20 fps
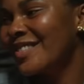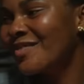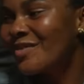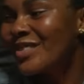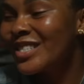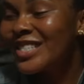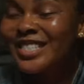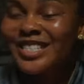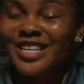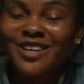
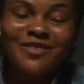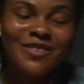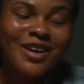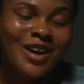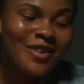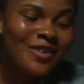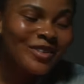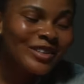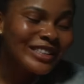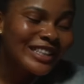Me say, I
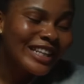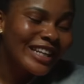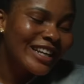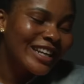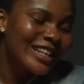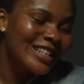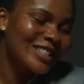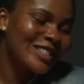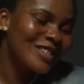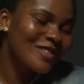don't get
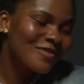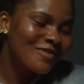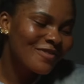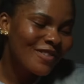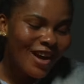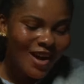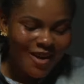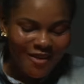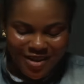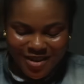receive
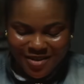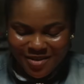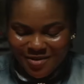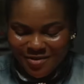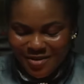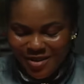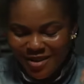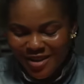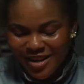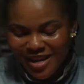flower. No
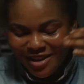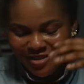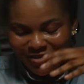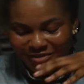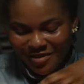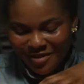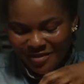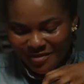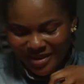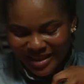be only
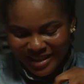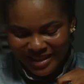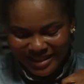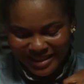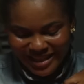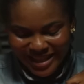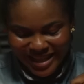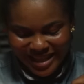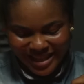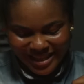film, then
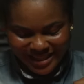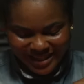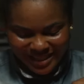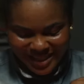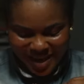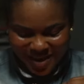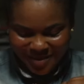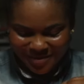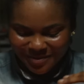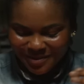take this
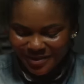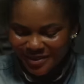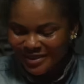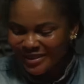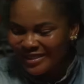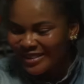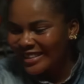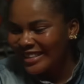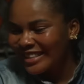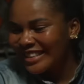yam.
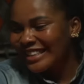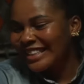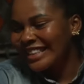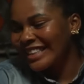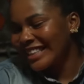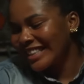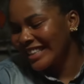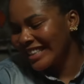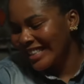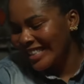
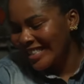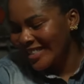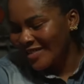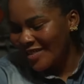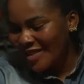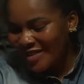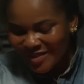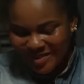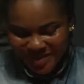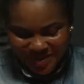
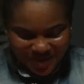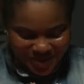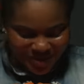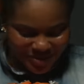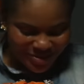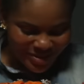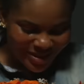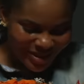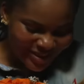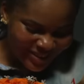Once with
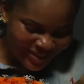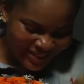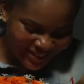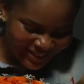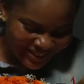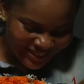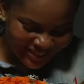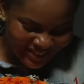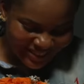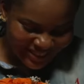me,
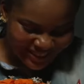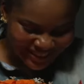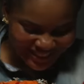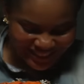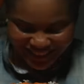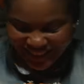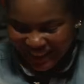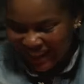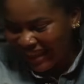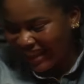
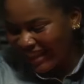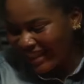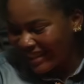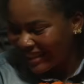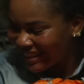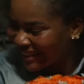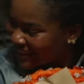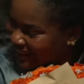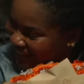hey.